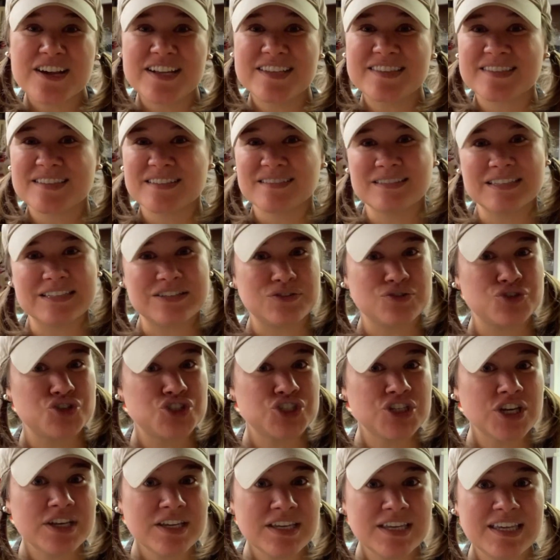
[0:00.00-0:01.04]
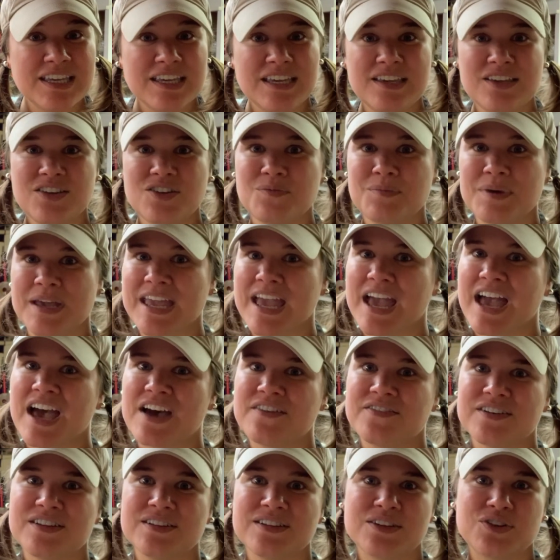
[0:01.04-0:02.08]
It's a little chunky. You may
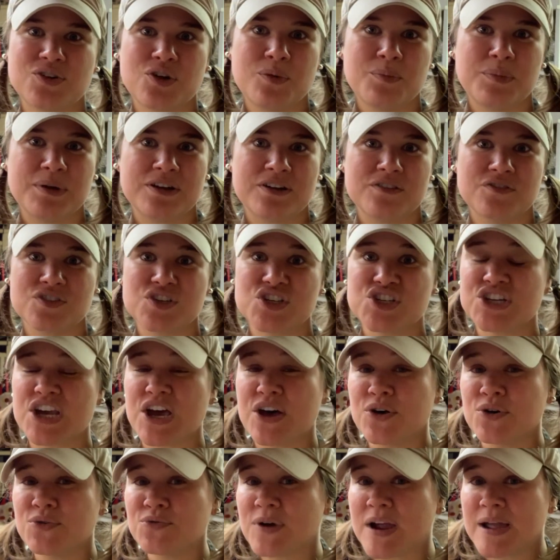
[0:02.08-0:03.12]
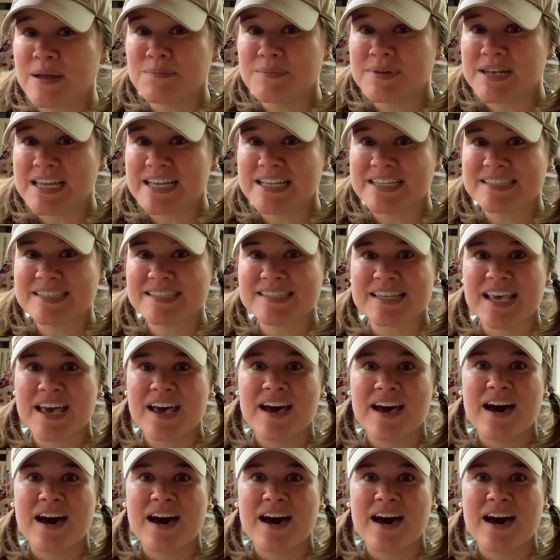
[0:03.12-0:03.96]
have a little bit of shell remnants.